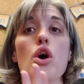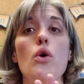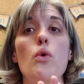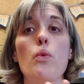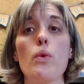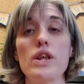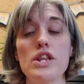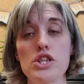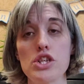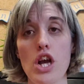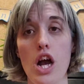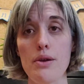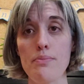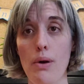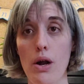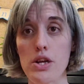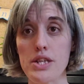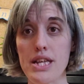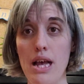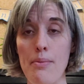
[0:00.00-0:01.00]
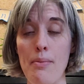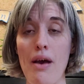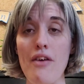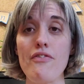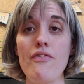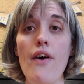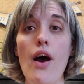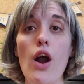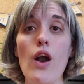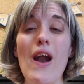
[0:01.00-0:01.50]
with John Barnes
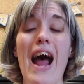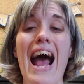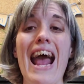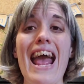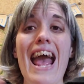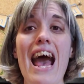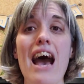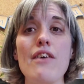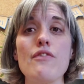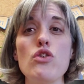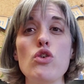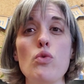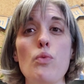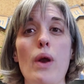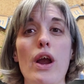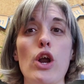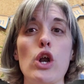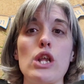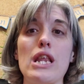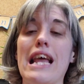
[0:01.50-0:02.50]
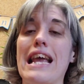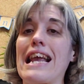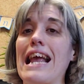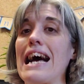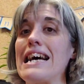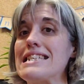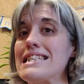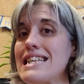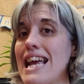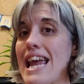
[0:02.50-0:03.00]
MFR, I have you wear like
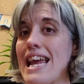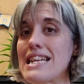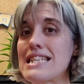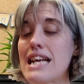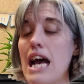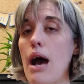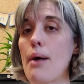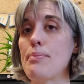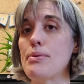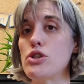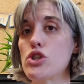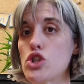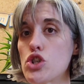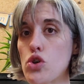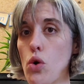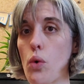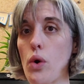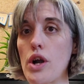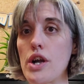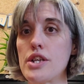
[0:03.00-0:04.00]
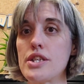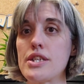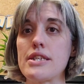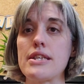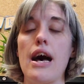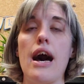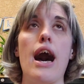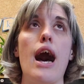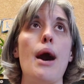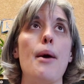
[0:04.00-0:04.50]
a tank top and shorts,
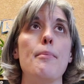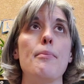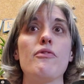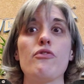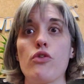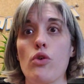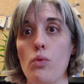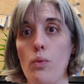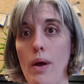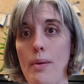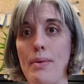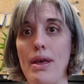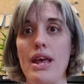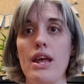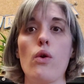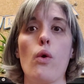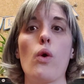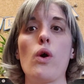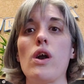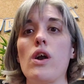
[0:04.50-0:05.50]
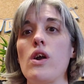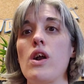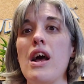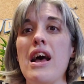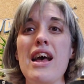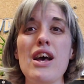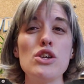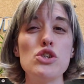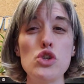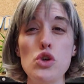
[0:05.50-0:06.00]
for women, or
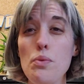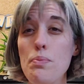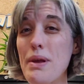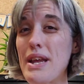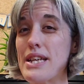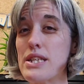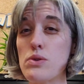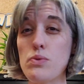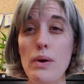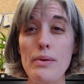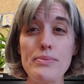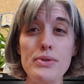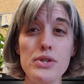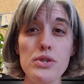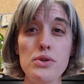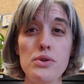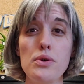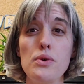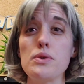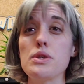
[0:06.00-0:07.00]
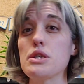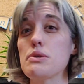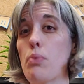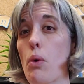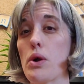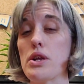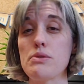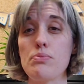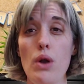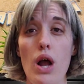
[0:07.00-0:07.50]
two-piece swimsuit,
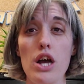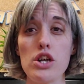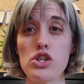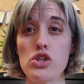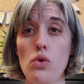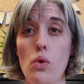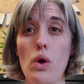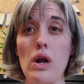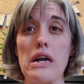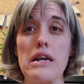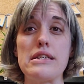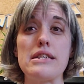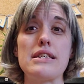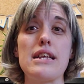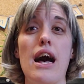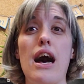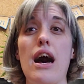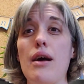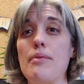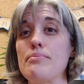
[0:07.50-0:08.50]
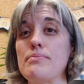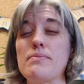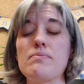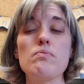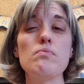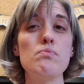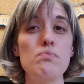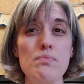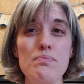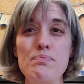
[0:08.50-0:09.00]
sports bra, shorts.
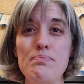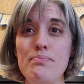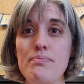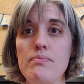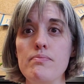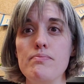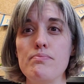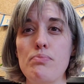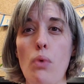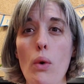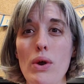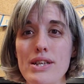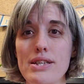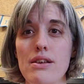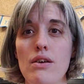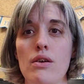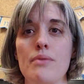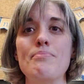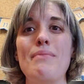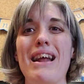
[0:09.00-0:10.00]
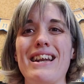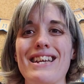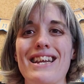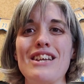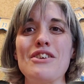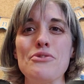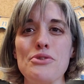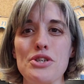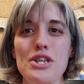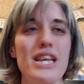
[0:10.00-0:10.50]
Boys or men
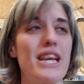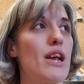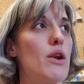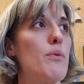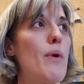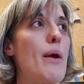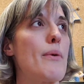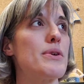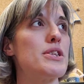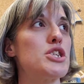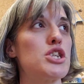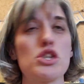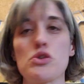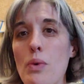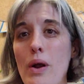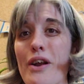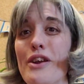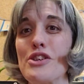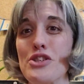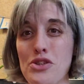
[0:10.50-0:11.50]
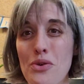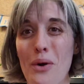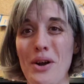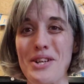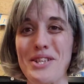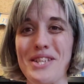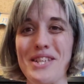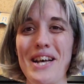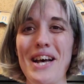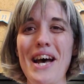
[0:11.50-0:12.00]
can usually get away with just wearing
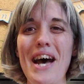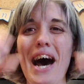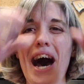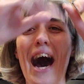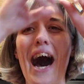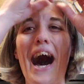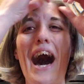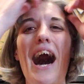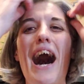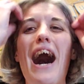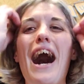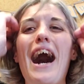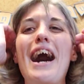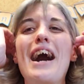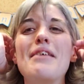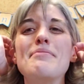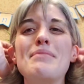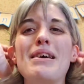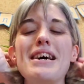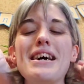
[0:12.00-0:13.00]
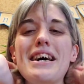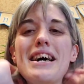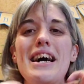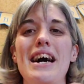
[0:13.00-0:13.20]
shorts. But